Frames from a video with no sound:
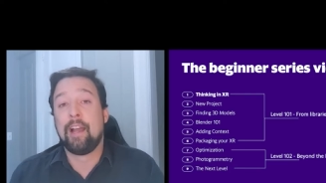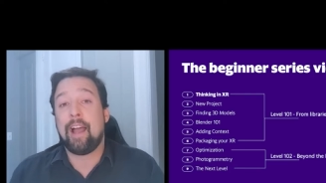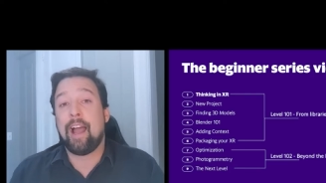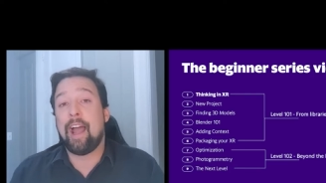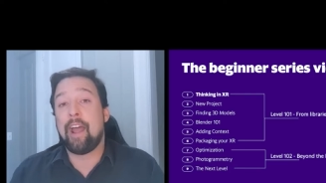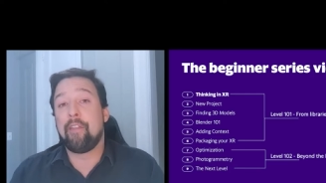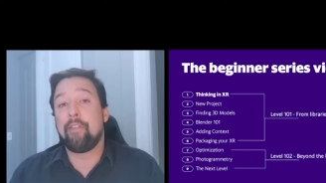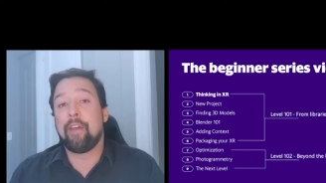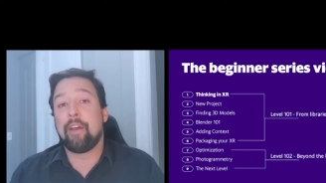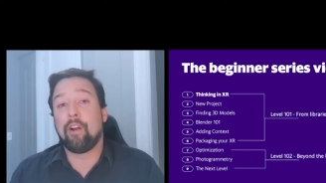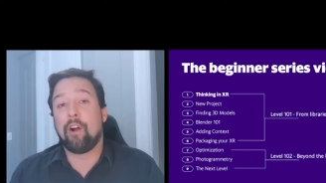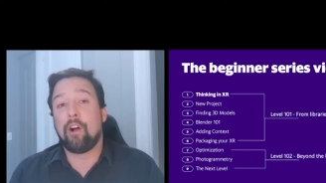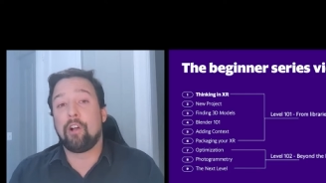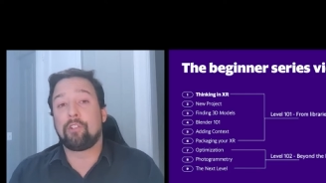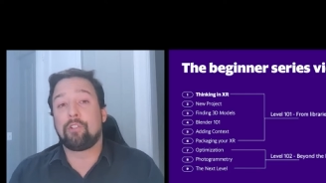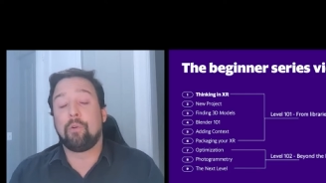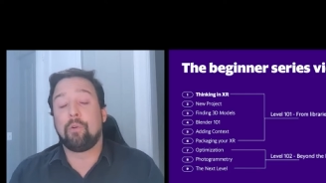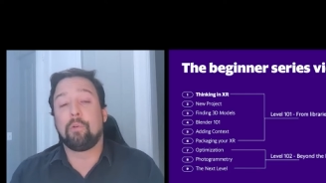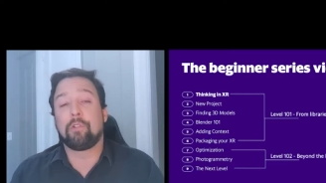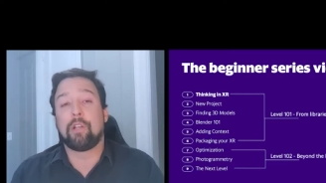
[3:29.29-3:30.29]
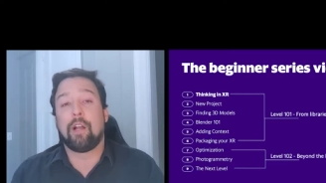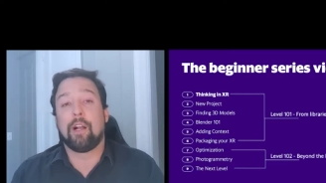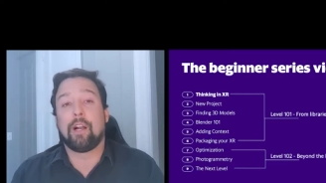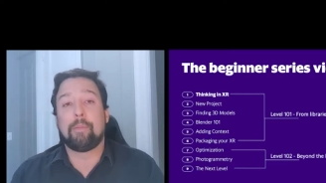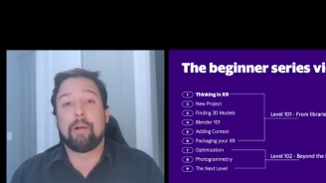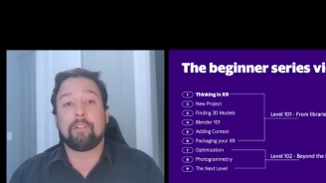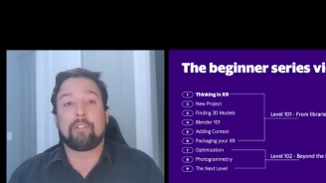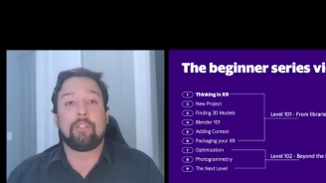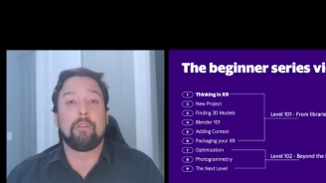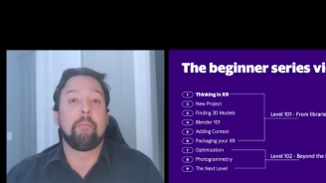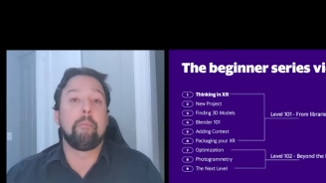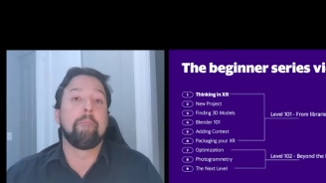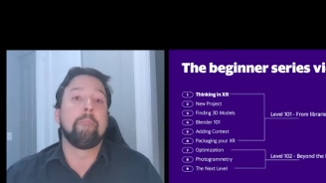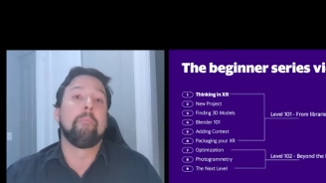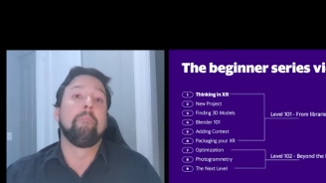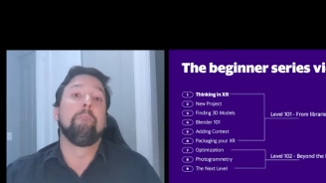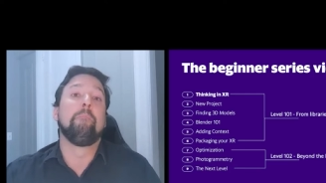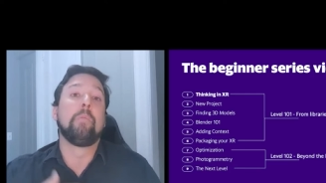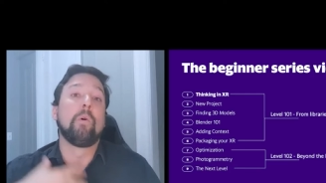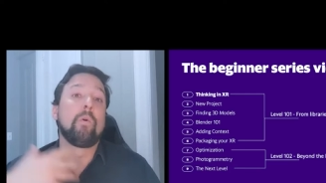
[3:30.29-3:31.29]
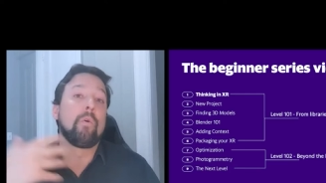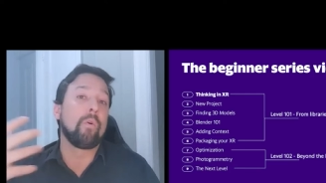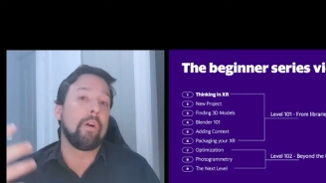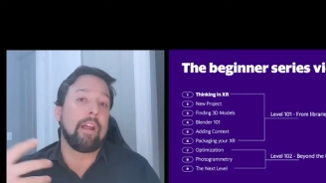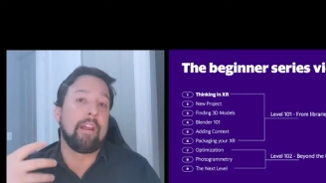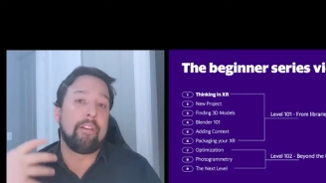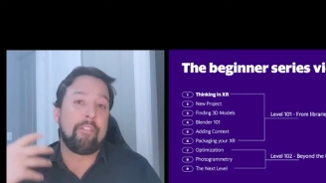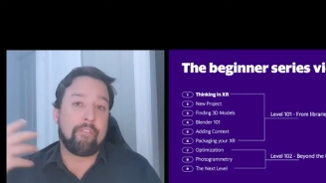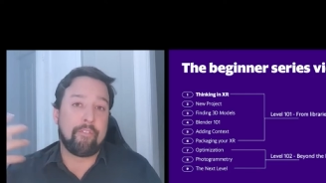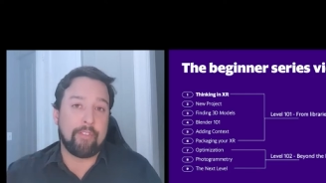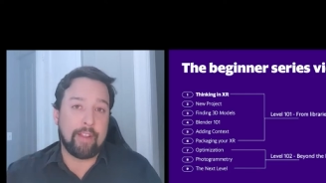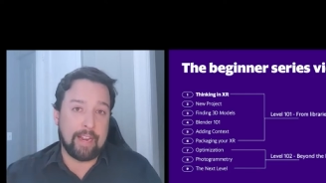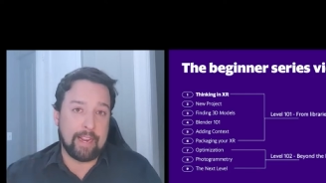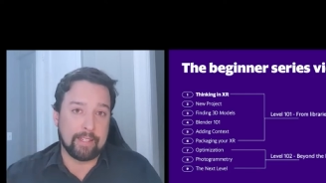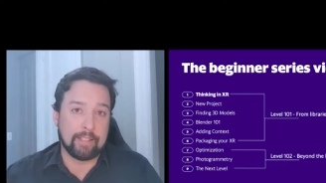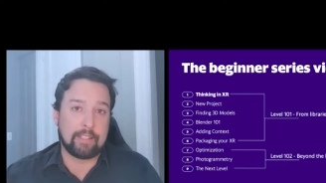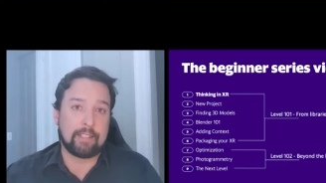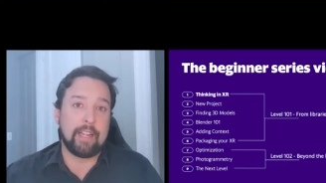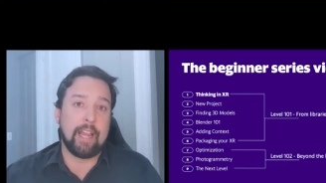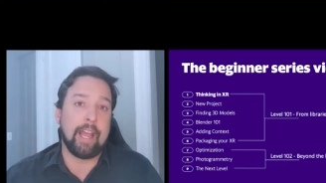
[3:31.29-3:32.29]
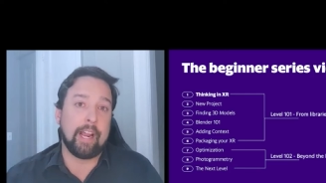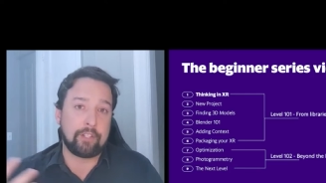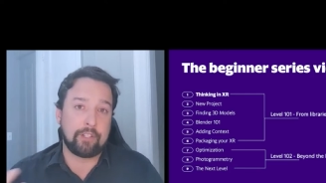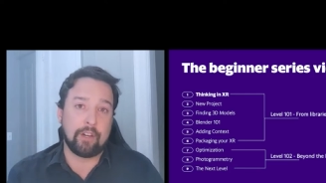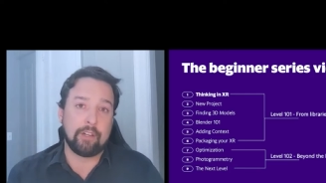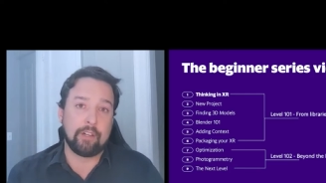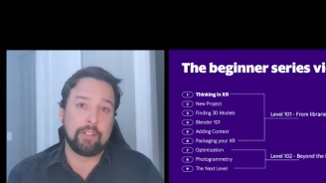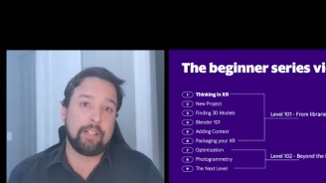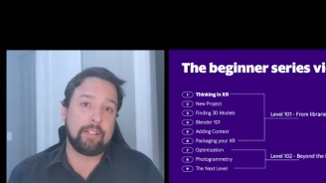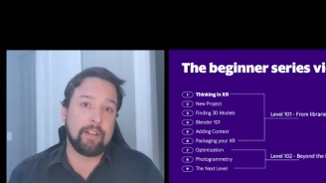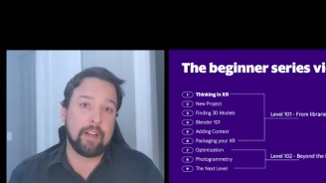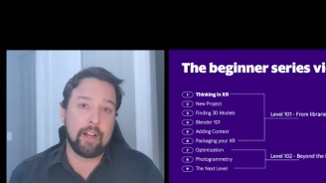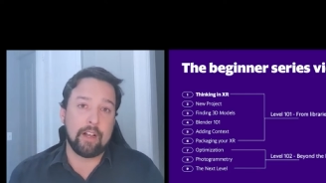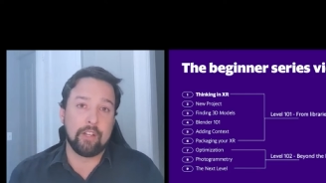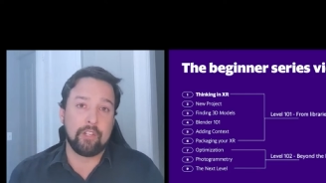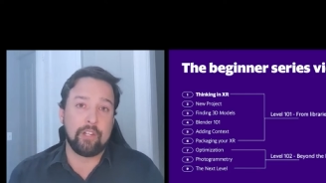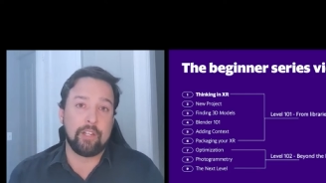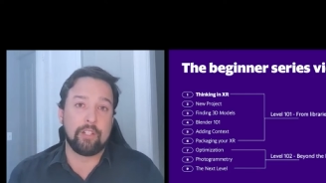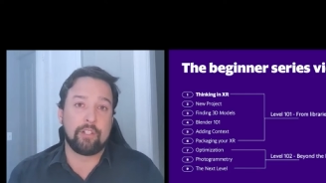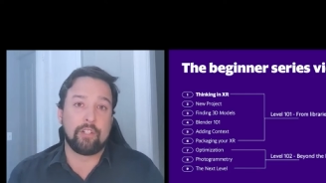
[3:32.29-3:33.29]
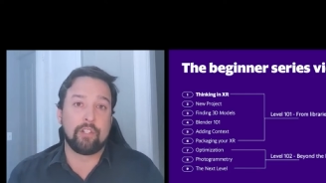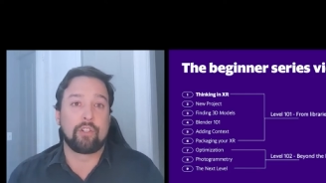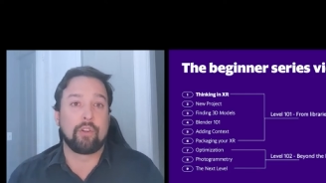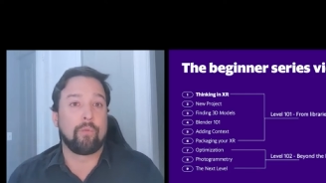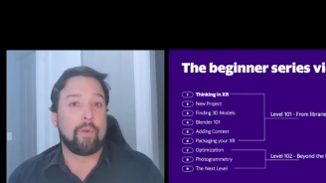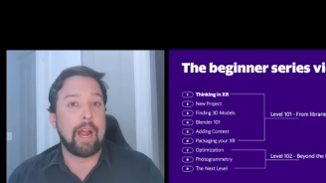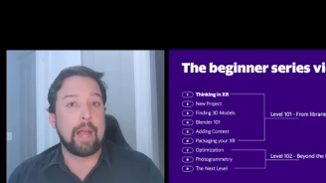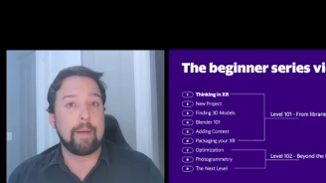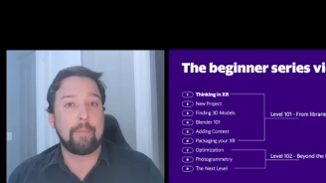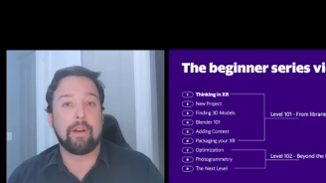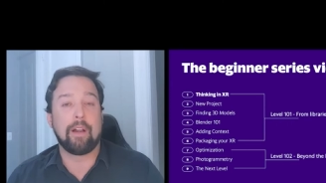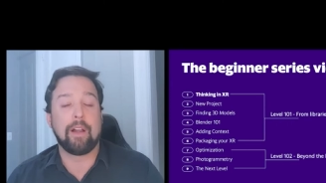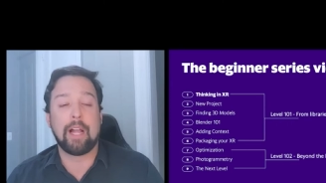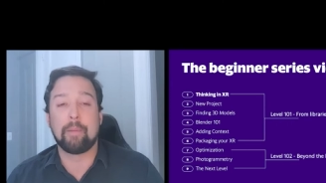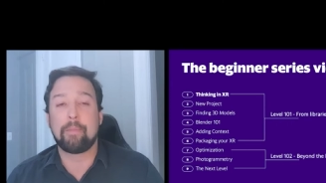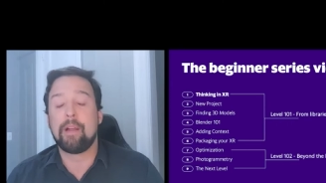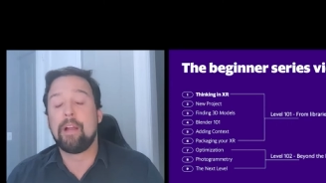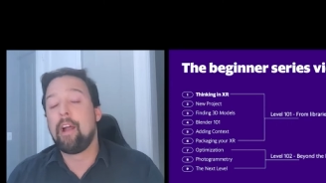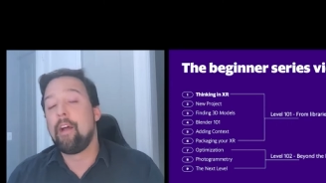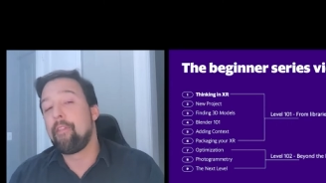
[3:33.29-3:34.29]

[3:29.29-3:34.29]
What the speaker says: And then also we'll talk about some more advanced XR technologies just to wrap it all up